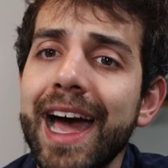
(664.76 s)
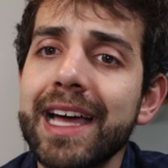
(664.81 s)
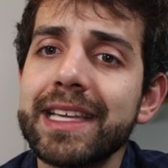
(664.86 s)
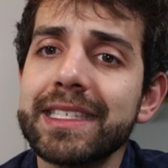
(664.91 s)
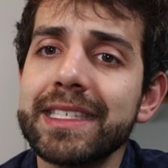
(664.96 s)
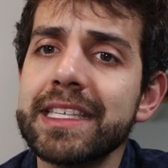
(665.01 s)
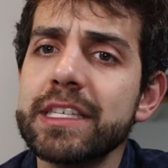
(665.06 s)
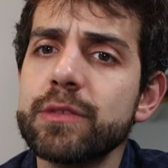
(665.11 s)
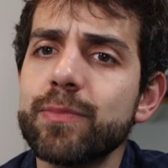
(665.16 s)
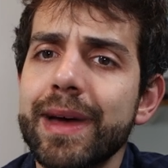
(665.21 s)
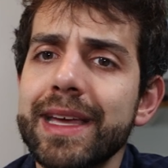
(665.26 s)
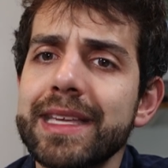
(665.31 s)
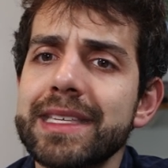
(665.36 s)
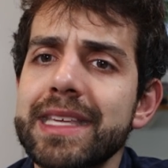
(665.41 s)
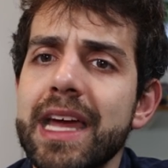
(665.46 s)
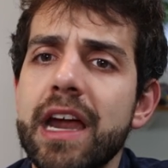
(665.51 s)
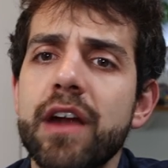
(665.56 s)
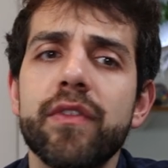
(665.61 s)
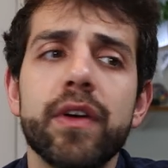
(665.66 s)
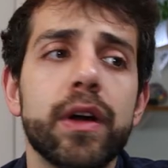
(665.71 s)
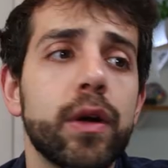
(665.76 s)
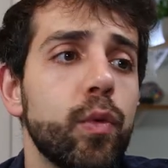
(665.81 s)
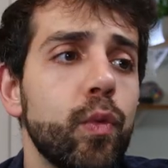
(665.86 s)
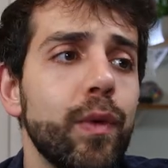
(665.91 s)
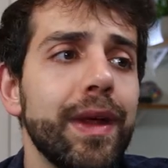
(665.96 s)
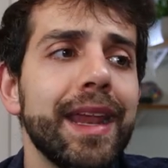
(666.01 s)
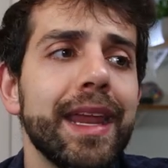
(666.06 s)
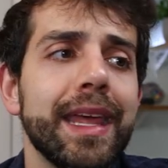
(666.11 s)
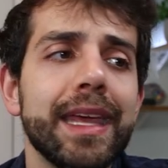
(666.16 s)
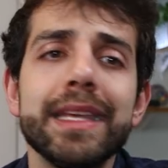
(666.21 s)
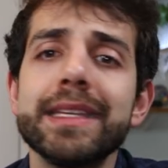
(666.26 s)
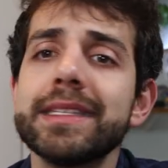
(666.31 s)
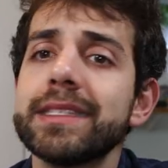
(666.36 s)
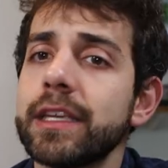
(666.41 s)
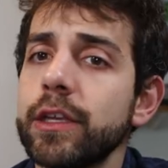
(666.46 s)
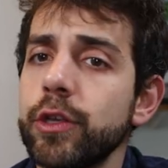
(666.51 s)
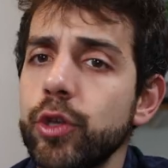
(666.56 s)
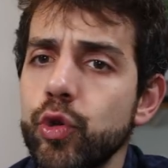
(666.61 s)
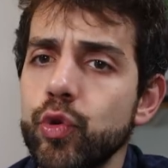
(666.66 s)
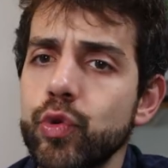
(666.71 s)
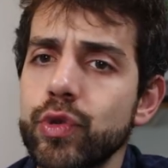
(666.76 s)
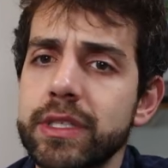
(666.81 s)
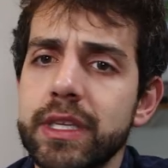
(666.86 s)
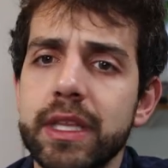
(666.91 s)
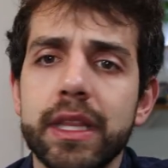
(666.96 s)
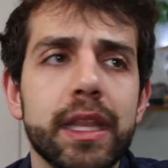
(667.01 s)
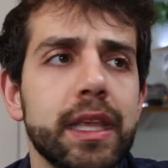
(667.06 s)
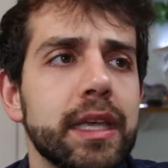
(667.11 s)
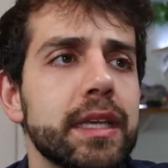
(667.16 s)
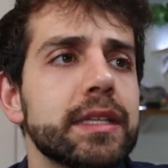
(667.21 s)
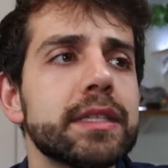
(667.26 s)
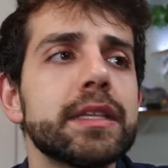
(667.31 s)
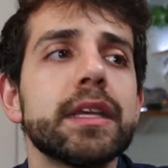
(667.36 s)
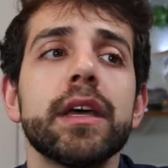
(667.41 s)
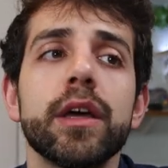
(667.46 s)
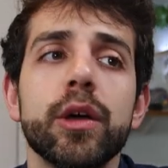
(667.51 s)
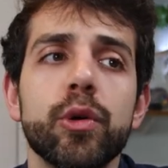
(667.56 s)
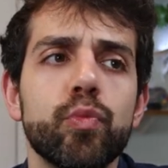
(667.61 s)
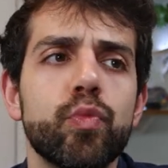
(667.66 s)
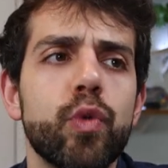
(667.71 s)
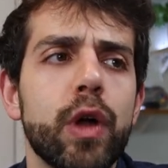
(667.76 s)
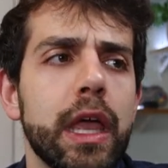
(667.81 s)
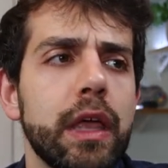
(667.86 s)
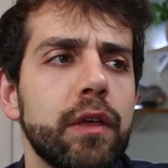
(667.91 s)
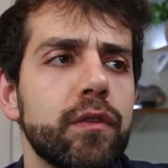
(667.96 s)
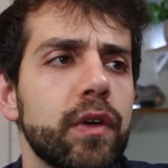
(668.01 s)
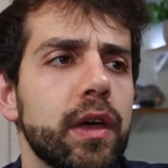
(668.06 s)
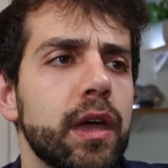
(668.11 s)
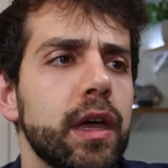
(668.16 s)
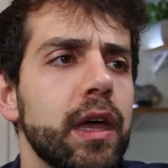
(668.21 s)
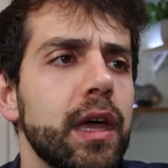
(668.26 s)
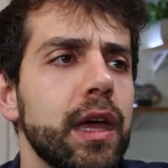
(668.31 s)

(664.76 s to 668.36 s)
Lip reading: access my server really easy using this Brave.